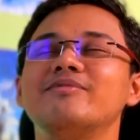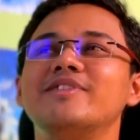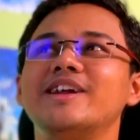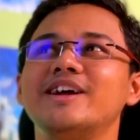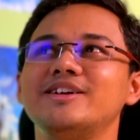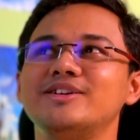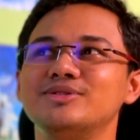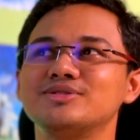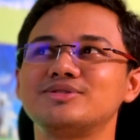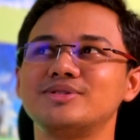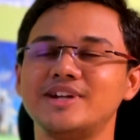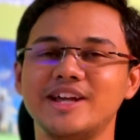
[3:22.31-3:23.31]
when I
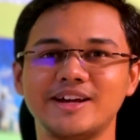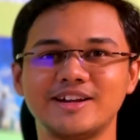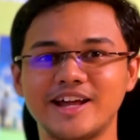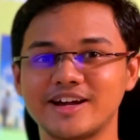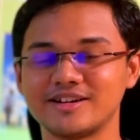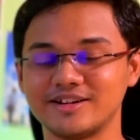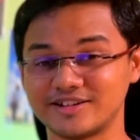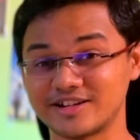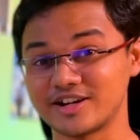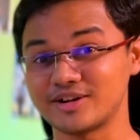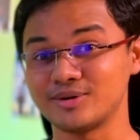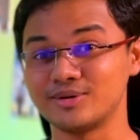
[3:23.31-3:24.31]
used to take
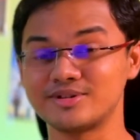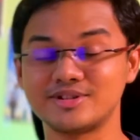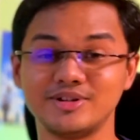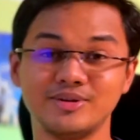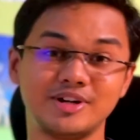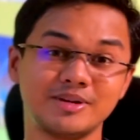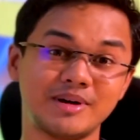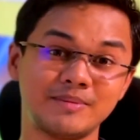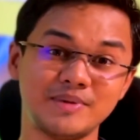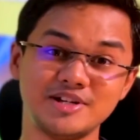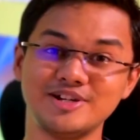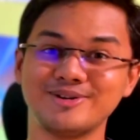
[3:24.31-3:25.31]
lecture notes during my
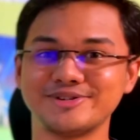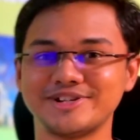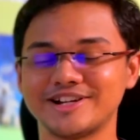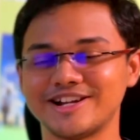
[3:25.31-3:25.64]
PG coaching